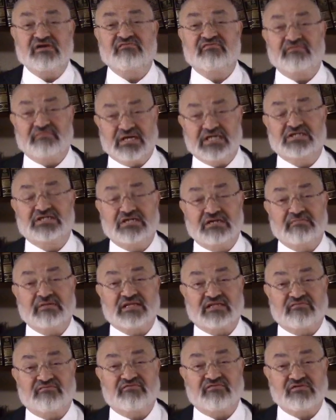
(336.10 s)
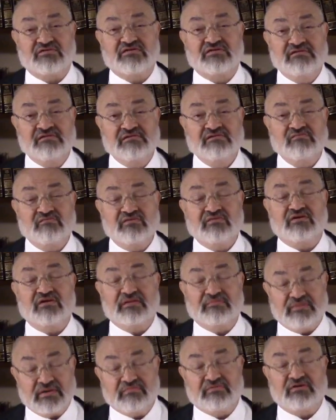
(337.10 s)
information about the first, what we call the
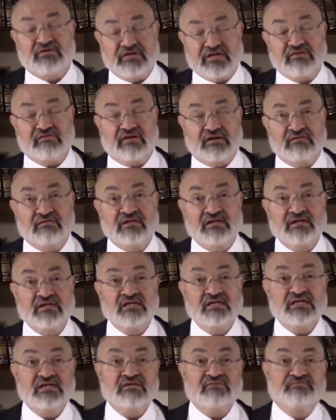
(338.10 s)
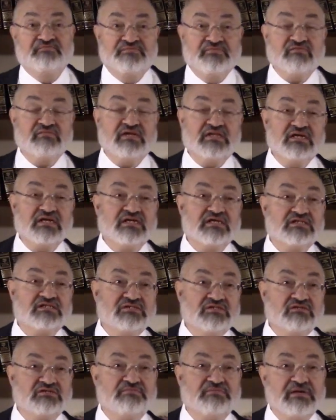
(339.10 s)
biblical era, when the
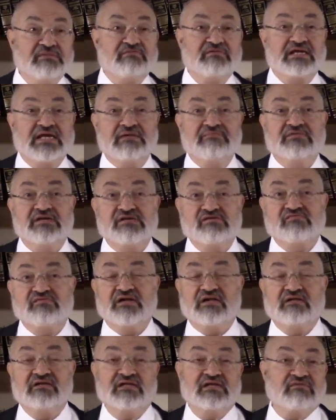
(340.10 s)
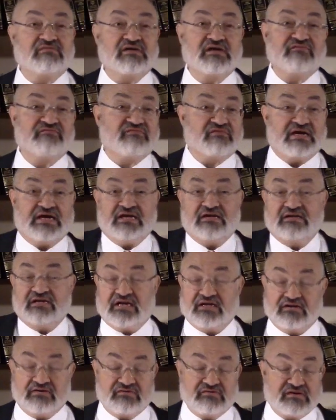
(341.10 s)
Jewish people came to Israel and they were there for
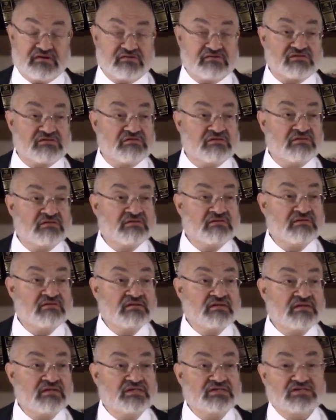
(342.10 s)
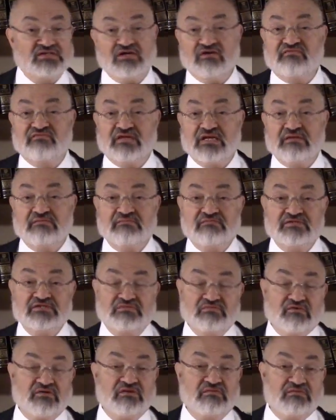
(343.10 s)
900 years. Shoftim,
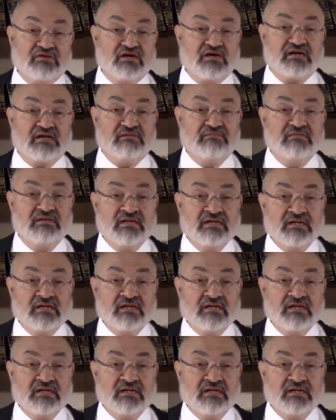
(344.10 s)
Shmuel, Malachim.